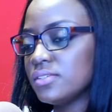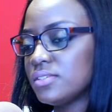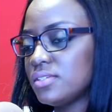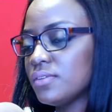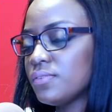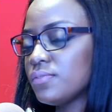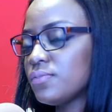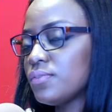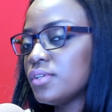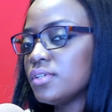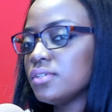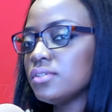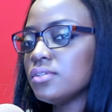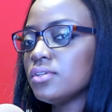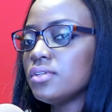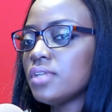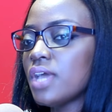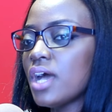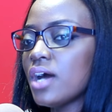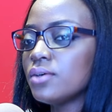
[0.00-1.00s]
is different.
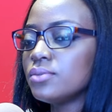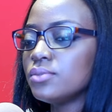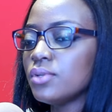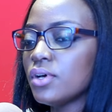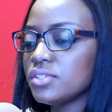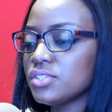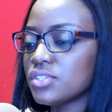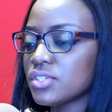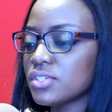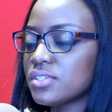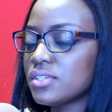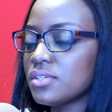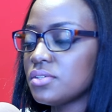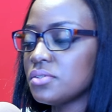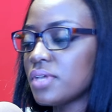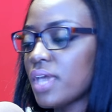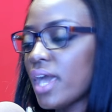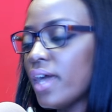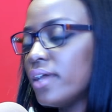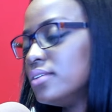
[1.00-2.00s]
You're now not just a
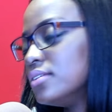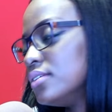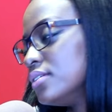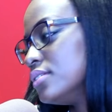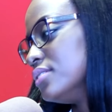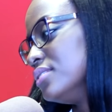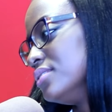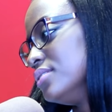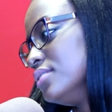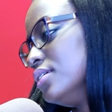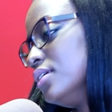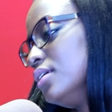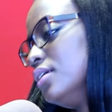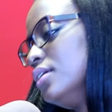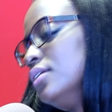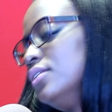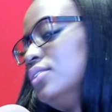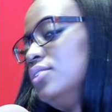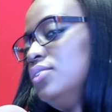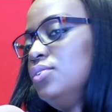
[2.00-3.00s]
Ugandan,
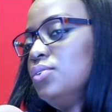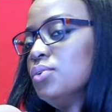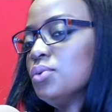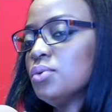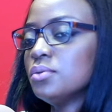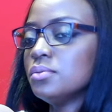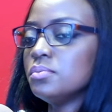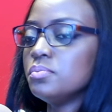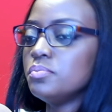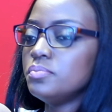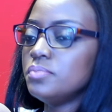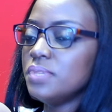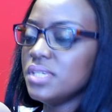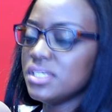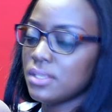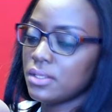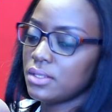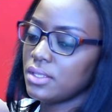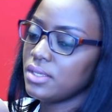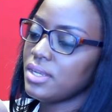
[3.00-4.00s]
you're
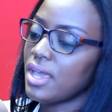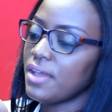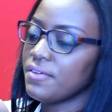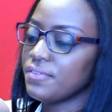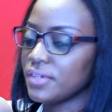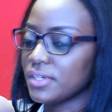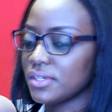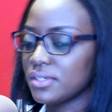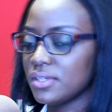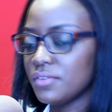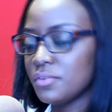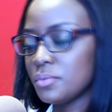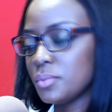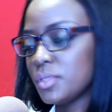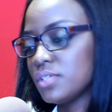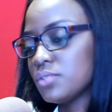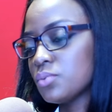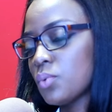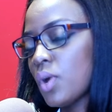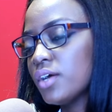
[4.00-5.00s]
basically an African.
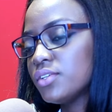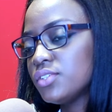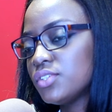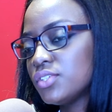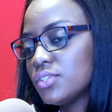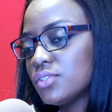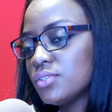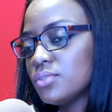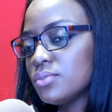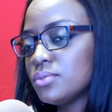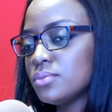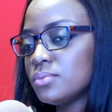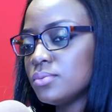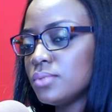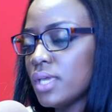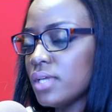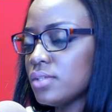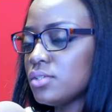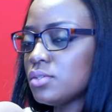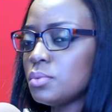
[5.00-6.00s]
Everybody's watching you.
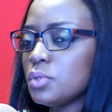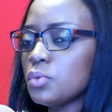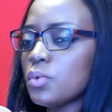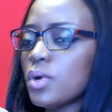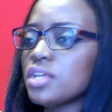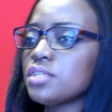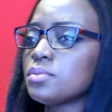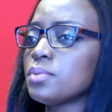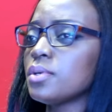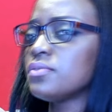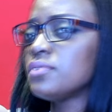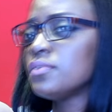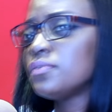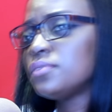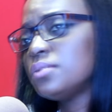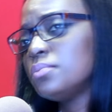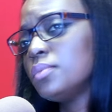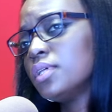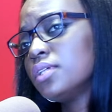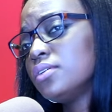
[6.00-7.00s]
Mm-hmm. Get to be mm-hmm. watched by
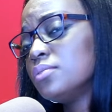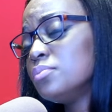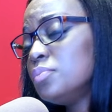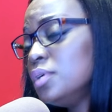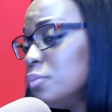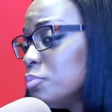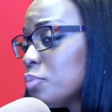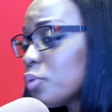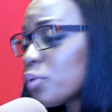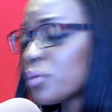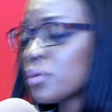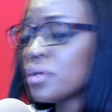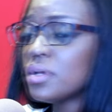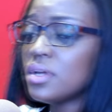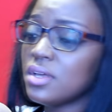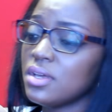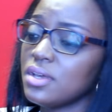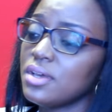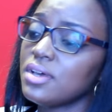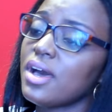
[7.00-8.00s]
50 million people.
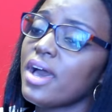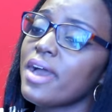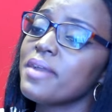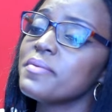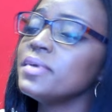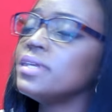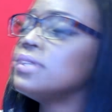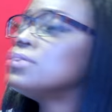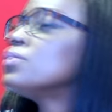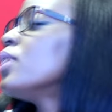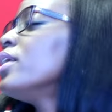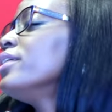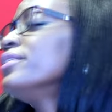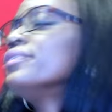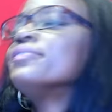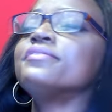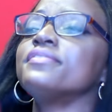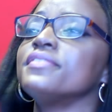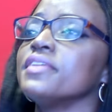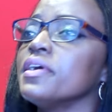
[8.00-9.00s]
Mm-hmm. I mean, one
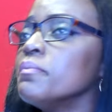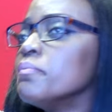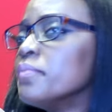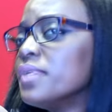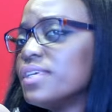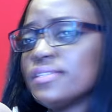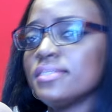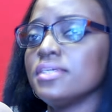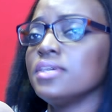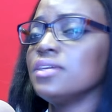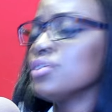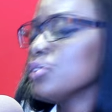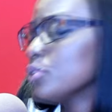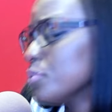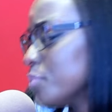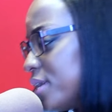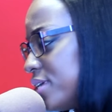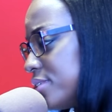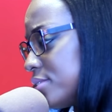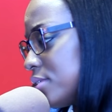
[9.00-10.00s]
of them must think
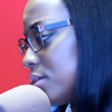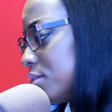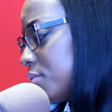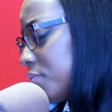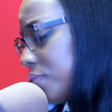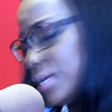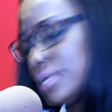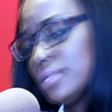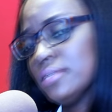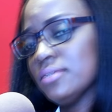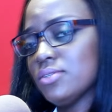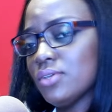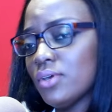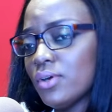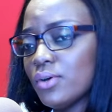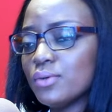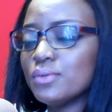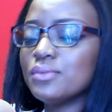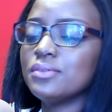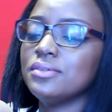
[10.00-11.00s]
you're amazing, right?
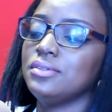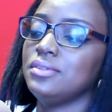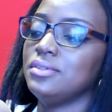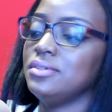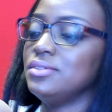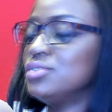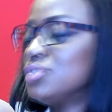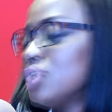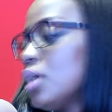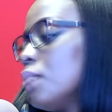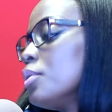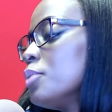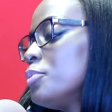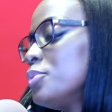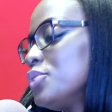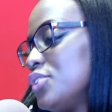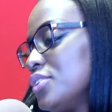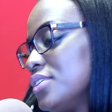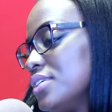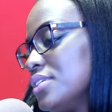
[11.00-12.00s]
So job
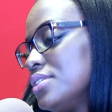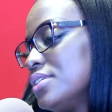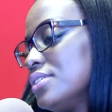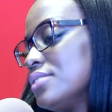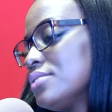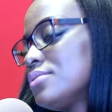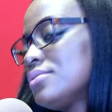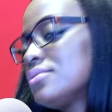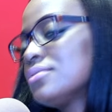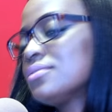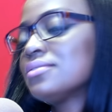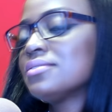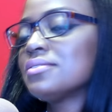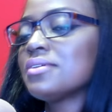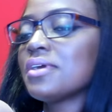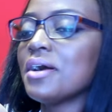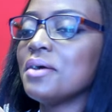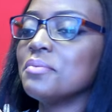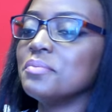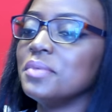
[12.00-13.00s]
opportunities
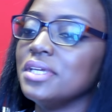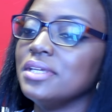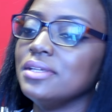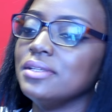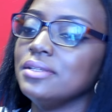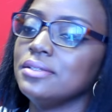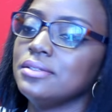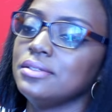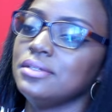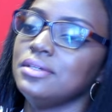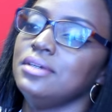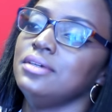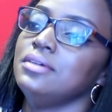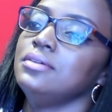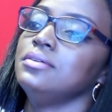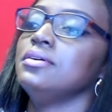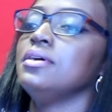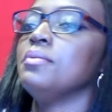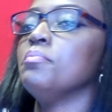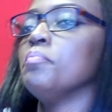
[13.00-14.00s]
come in,
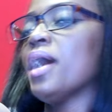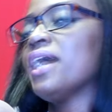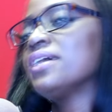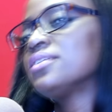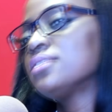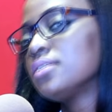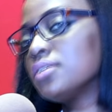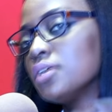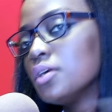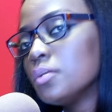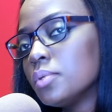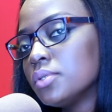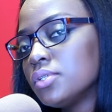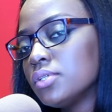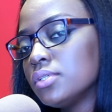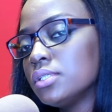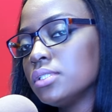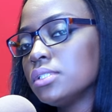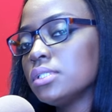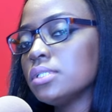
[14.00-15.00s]
ambassador
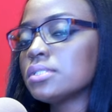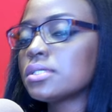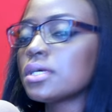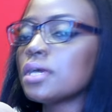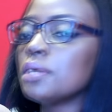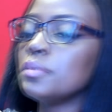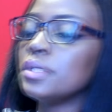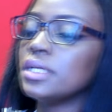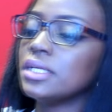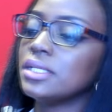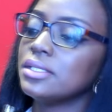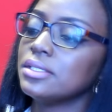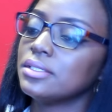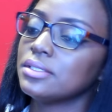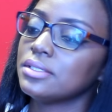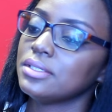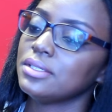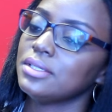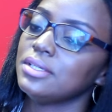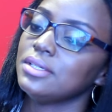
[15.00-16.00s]
opportunities come
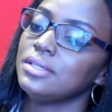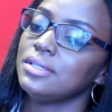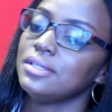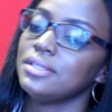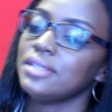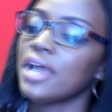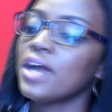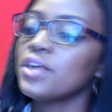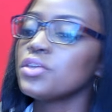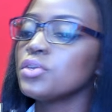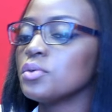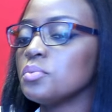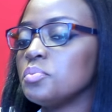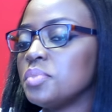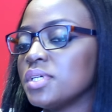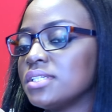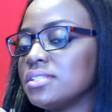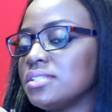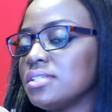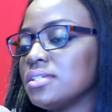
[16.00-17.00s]
in now you're
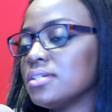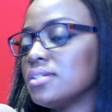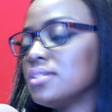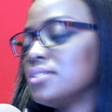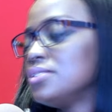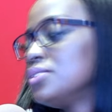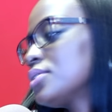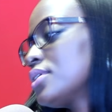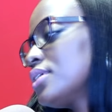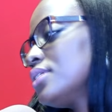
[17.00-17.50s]
a big deal. You